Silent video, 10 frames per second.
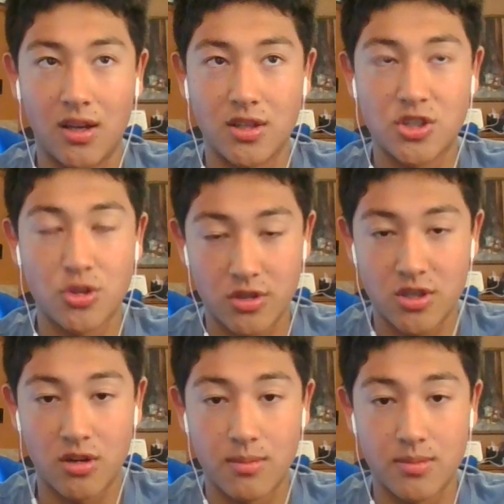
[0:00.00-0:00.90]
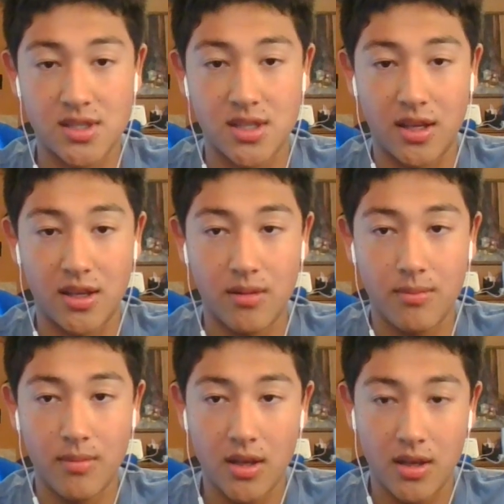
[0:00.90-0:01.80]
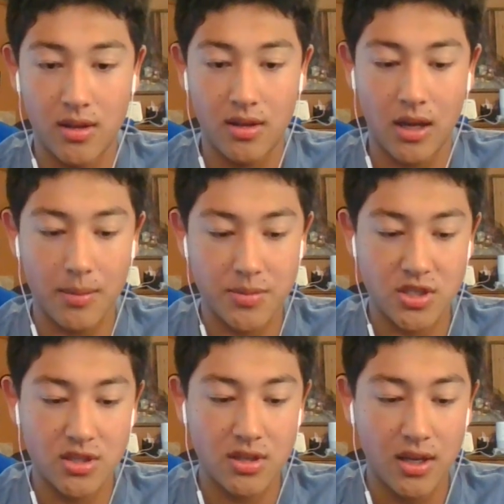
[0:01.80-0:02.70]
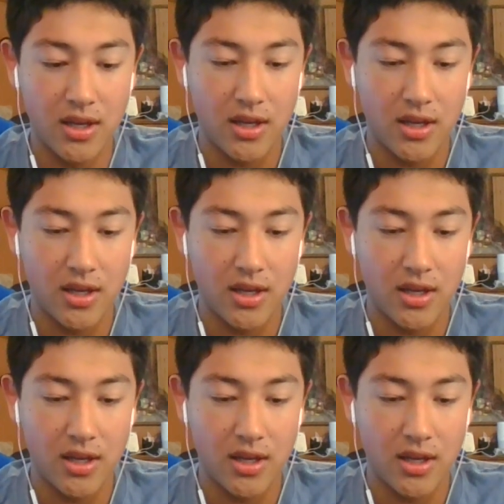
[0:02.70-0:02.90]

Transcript: short-term stay option.